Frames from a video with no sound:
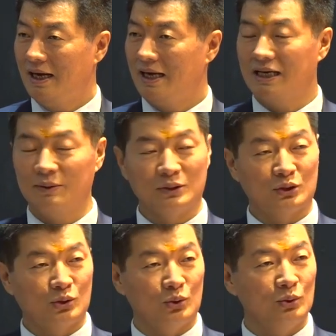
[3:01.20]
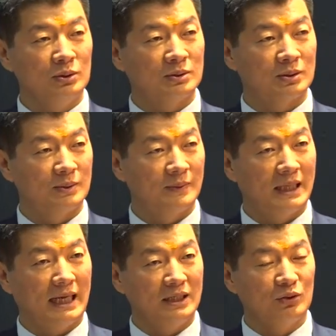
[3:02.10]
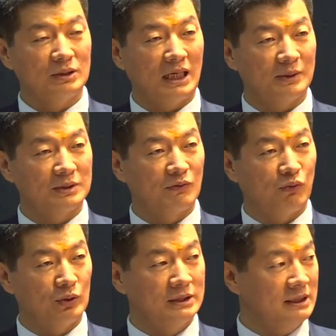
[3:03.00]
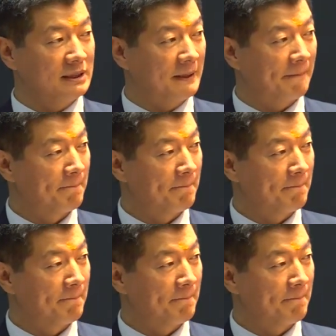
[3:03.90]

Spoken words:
And I was told that in 2014,